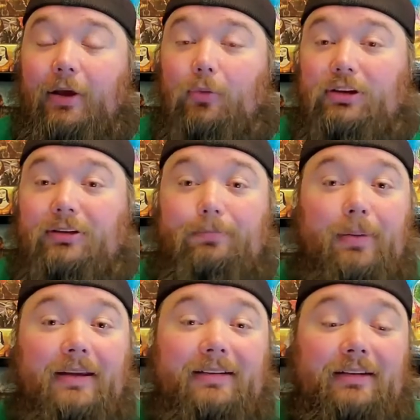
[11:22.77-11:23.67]
which is
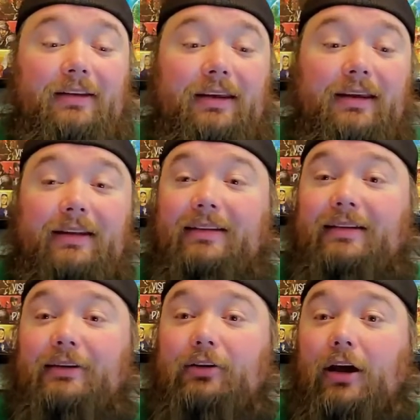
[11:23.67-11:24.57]
basically he gets
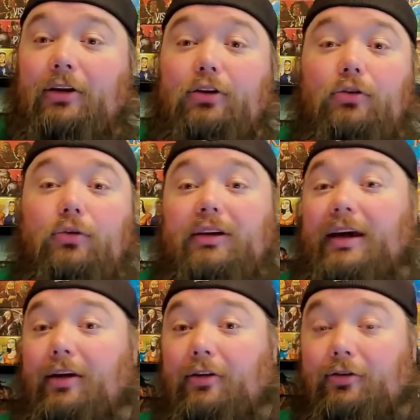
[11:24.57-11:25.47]
a new
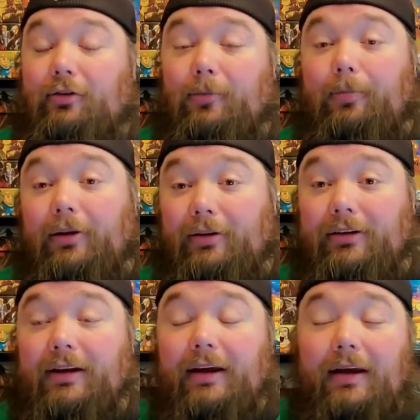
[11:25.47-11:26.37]
character ability.